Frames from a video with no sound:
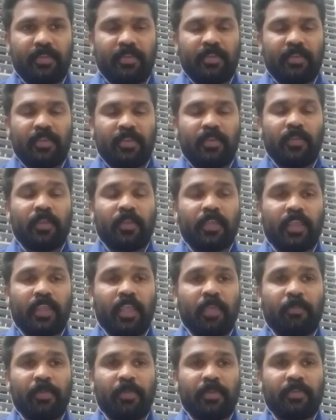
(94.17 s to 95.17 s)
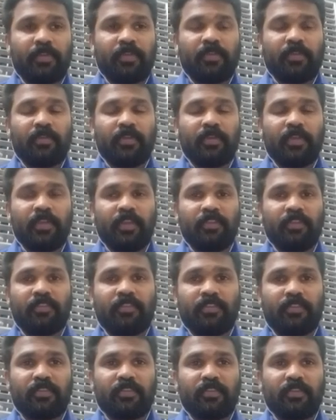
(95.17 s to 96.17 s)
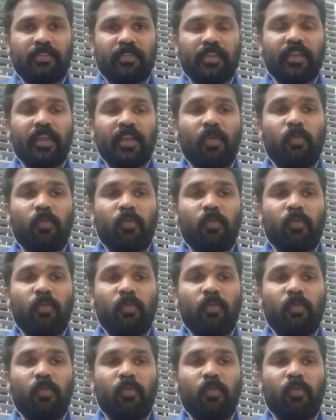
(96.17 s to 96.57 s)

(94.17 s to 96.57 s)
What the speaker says: you keep it, it in a